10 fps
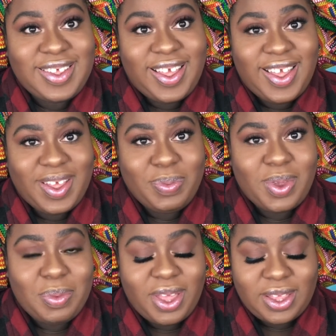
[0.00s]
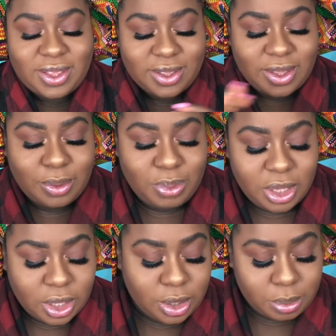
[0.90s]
yeah, I'll be right back. B R